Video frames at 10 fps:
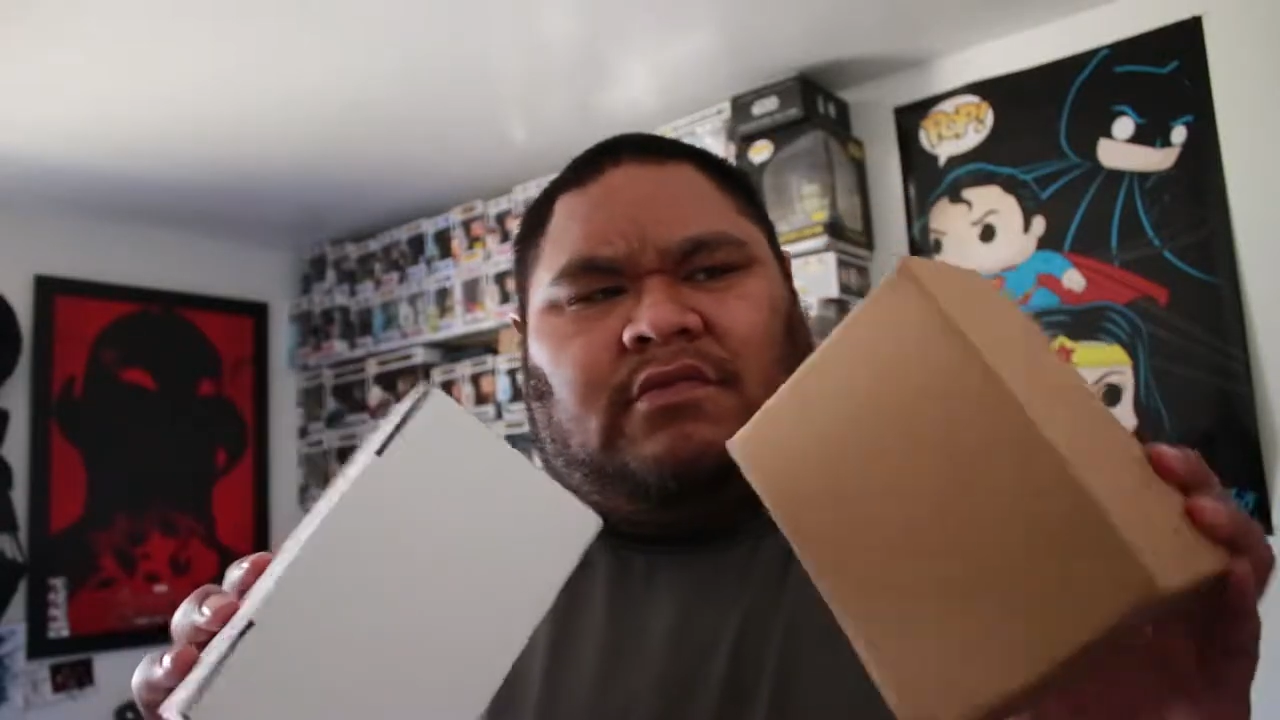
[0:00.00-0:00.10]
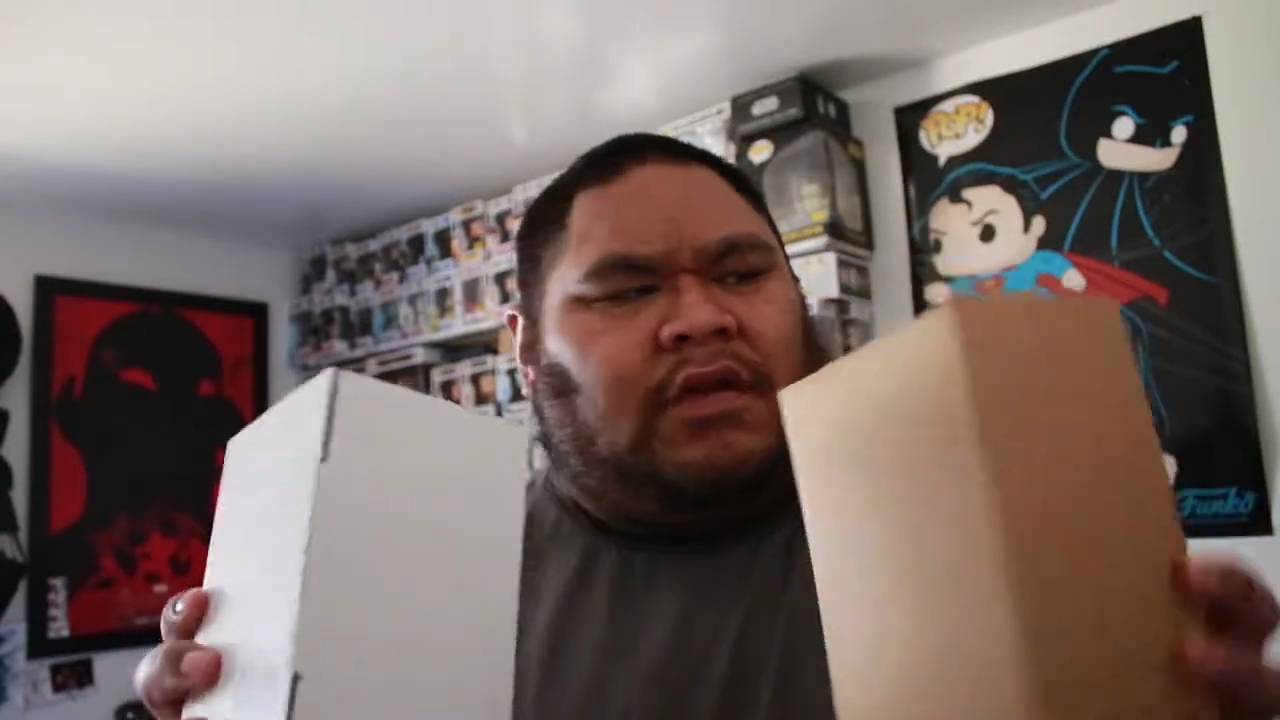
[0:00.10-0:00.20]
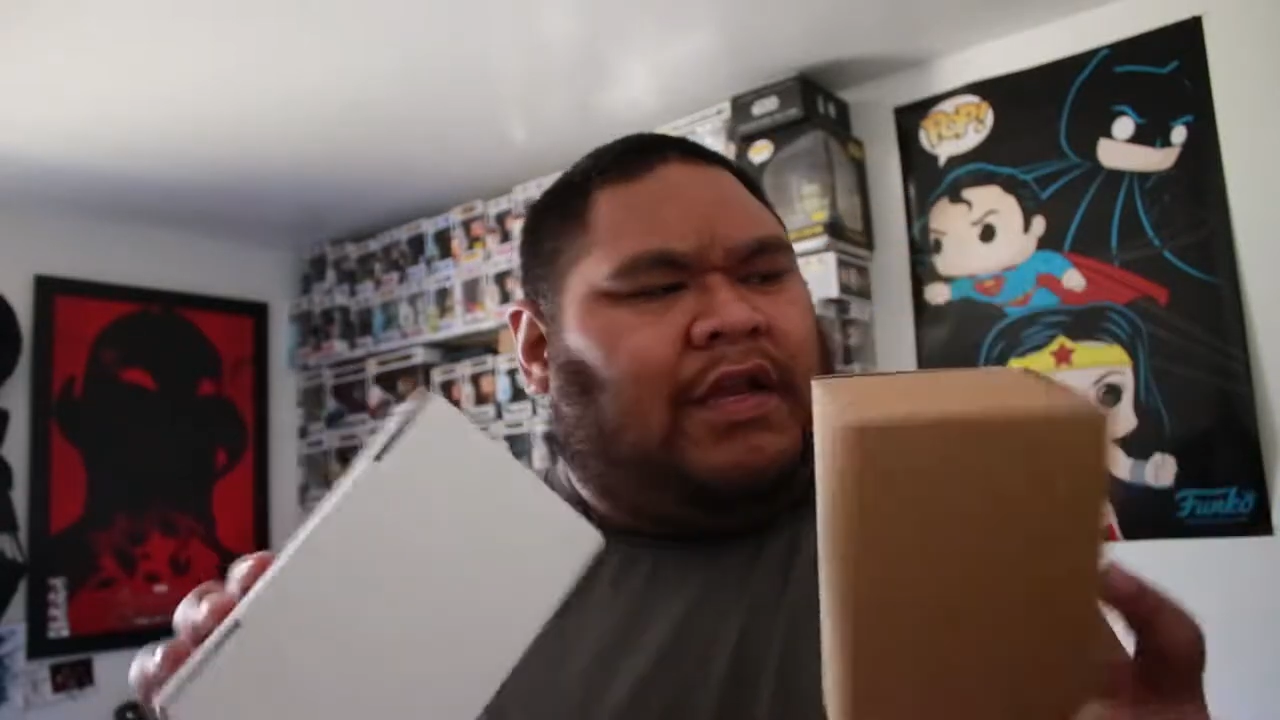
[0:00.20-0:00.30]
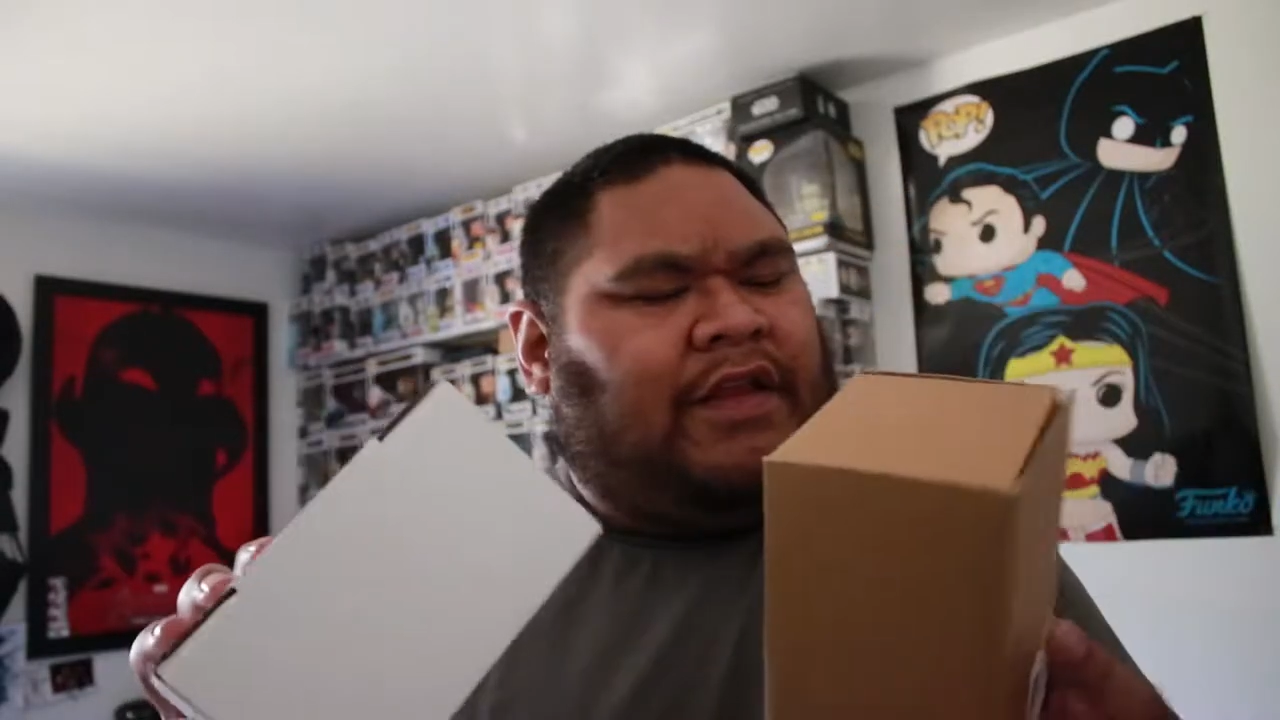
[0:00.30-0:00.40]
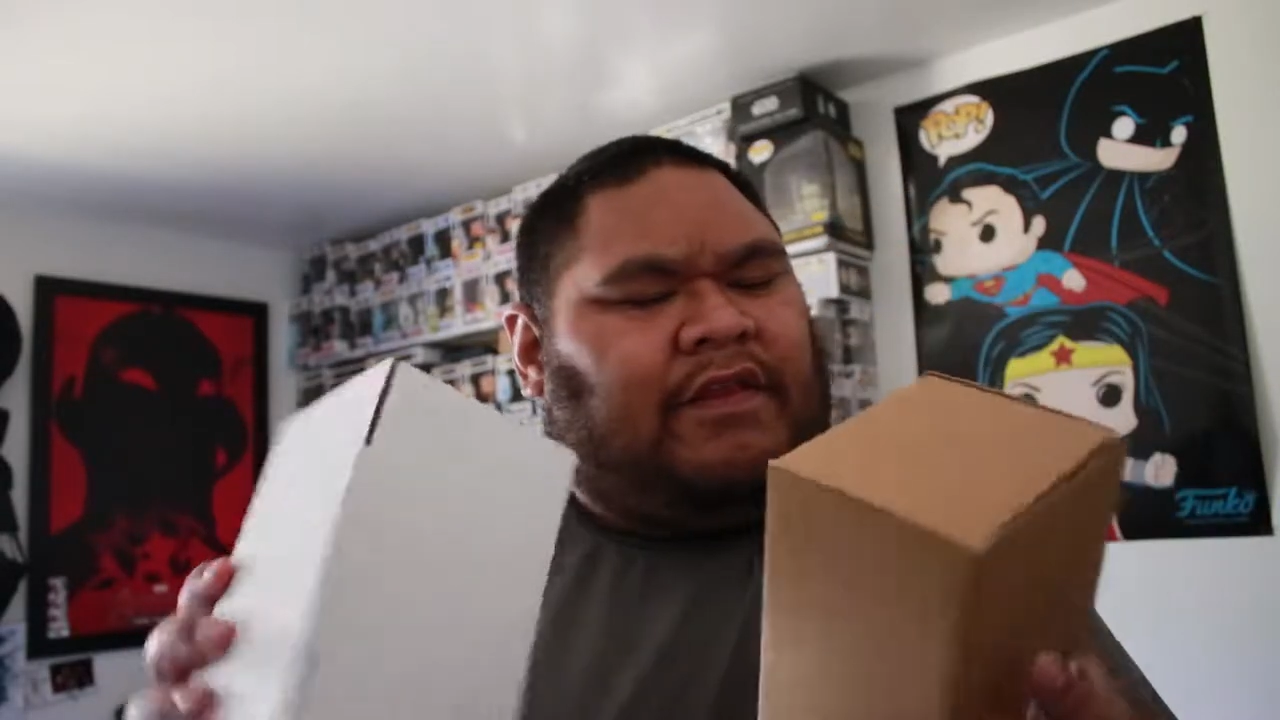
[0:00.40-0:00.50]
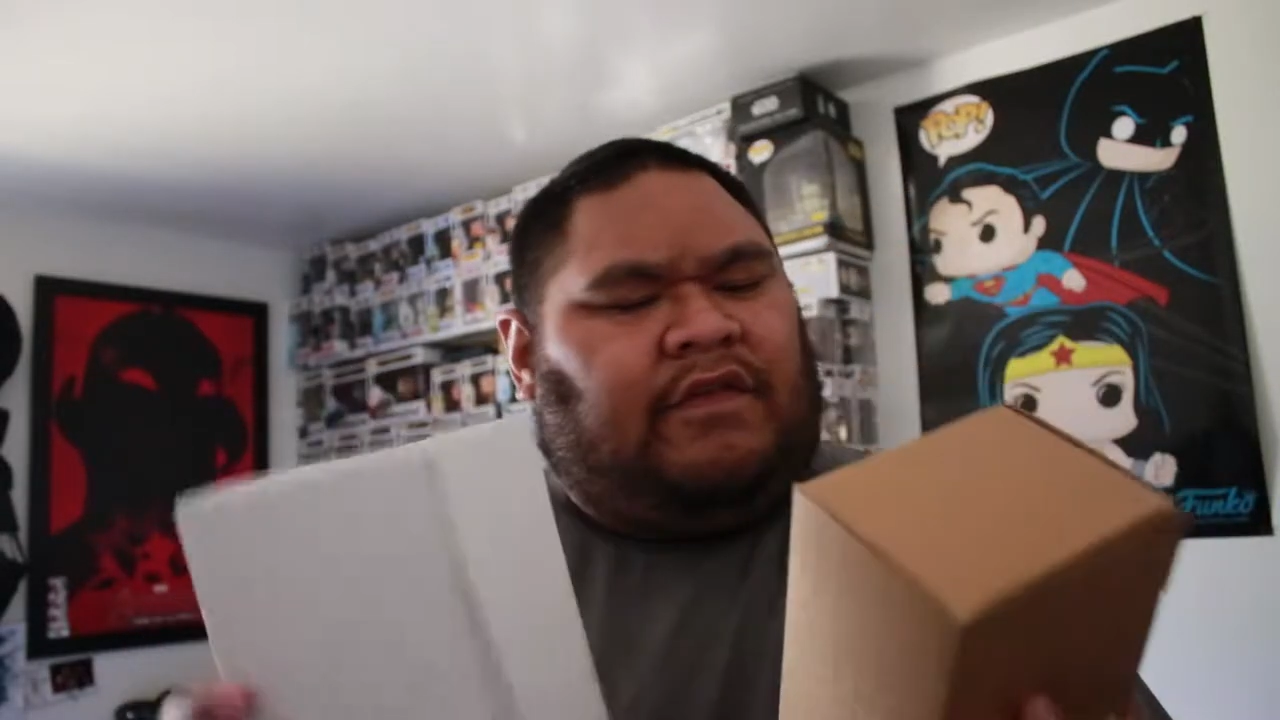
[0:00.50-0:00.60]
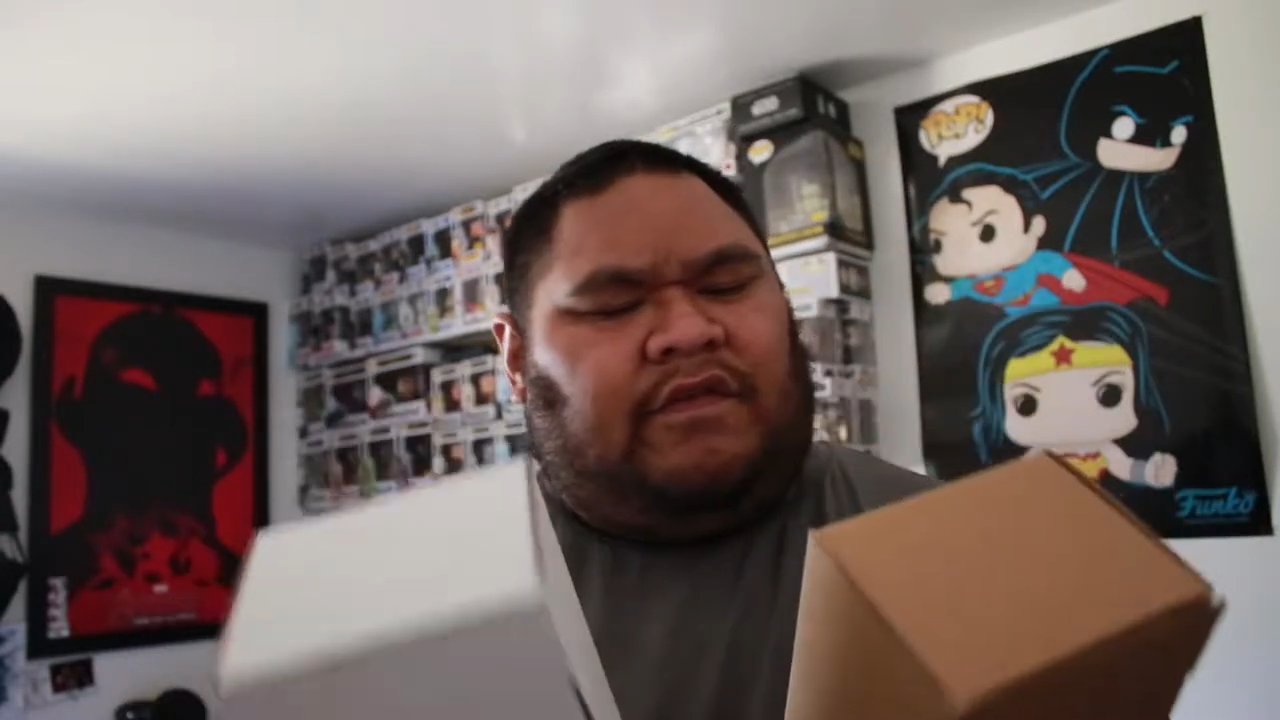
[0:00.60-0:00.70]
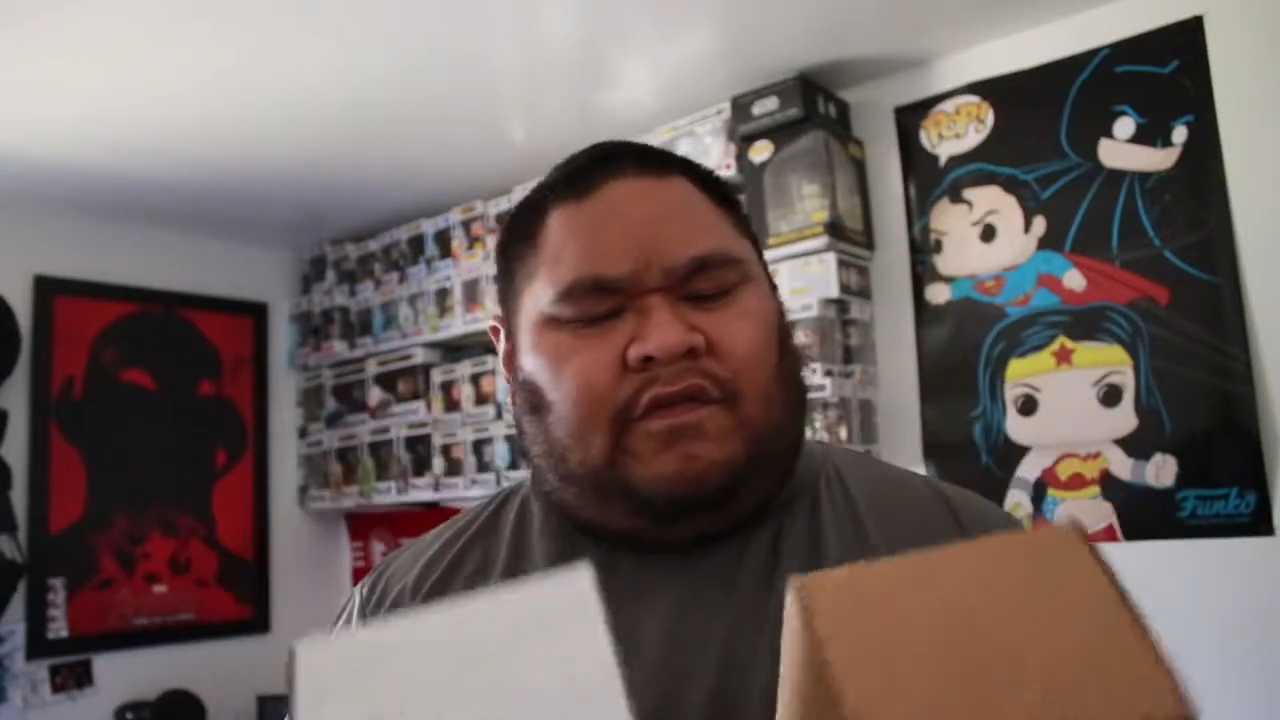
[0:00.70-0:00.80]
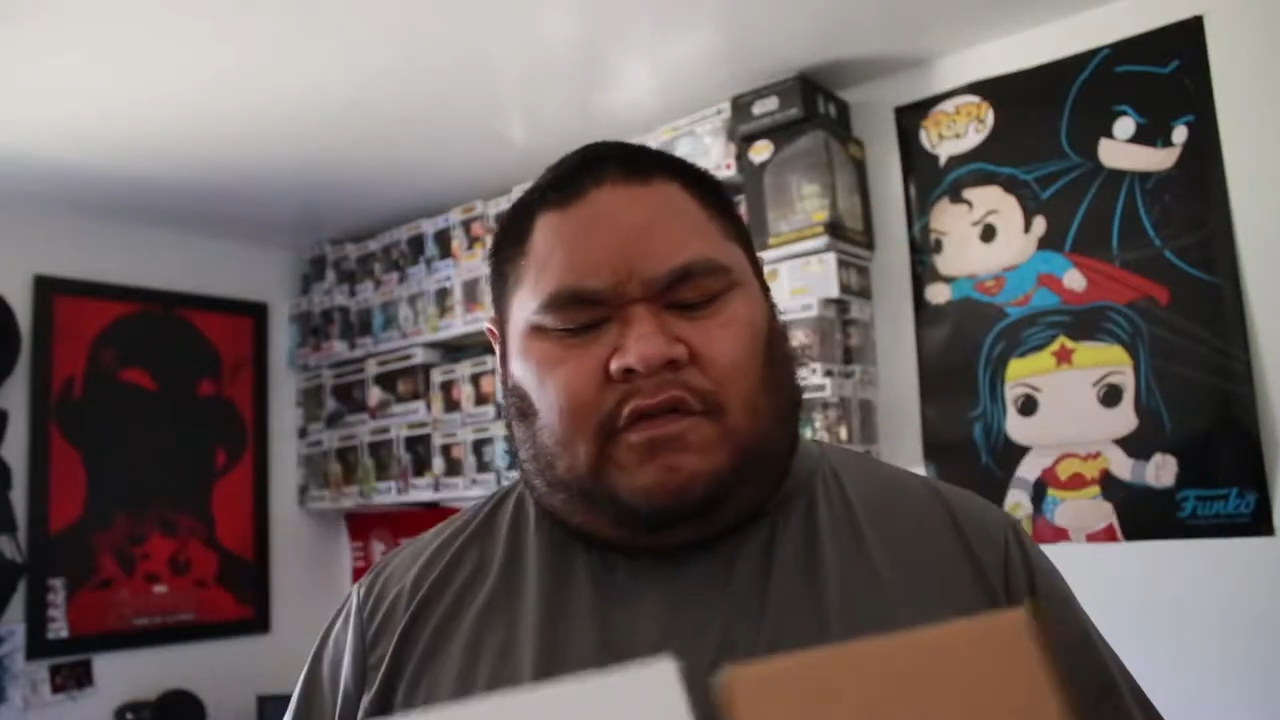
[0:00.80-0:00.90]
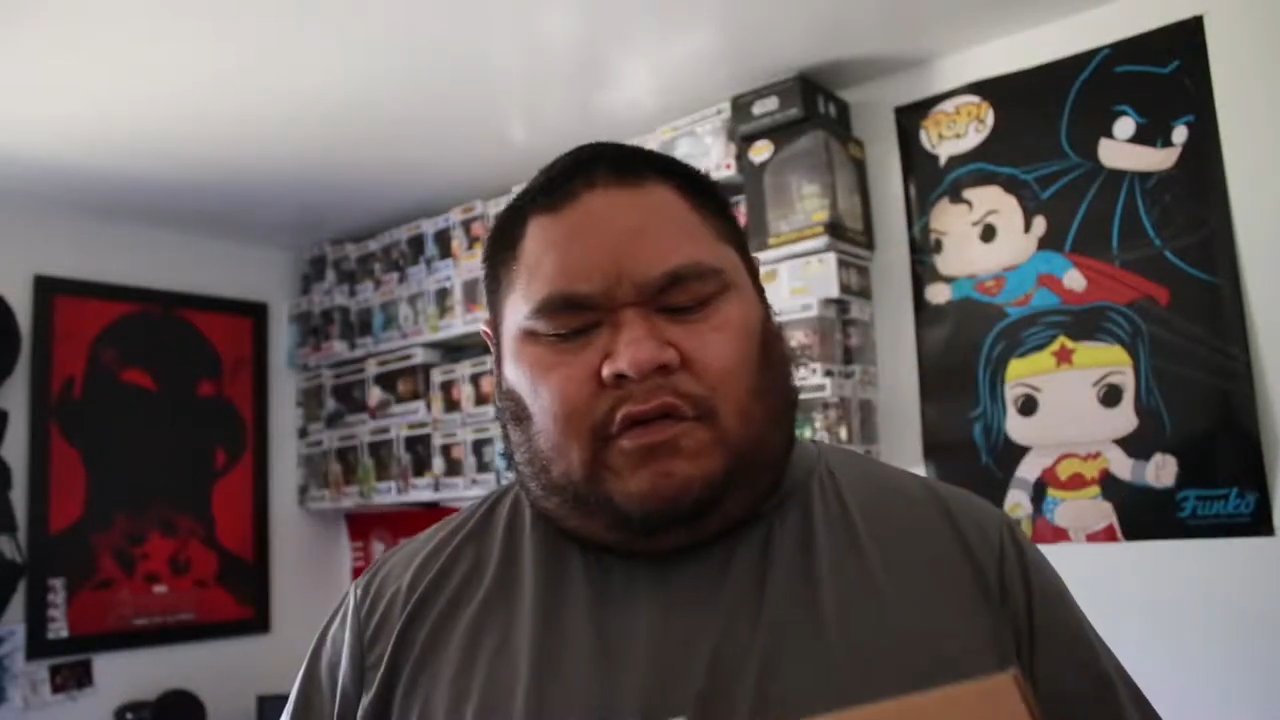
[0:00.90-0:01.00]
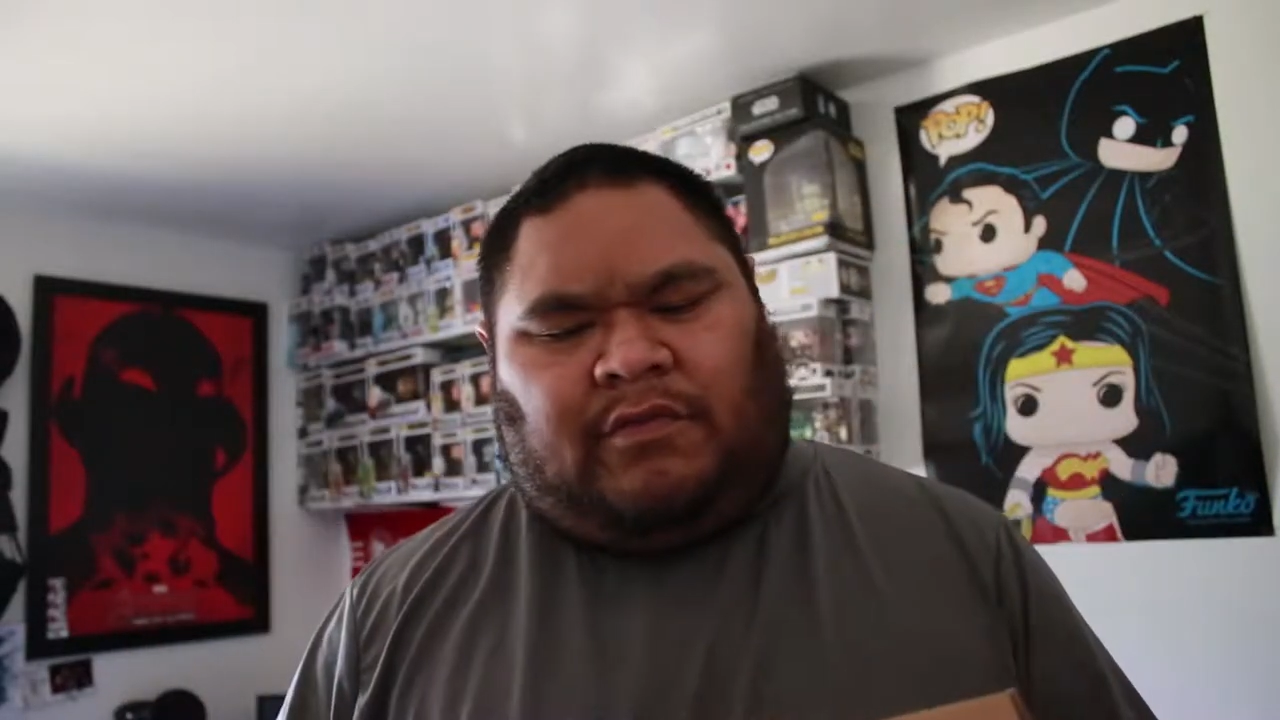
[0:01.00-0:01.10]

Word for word: I like these, so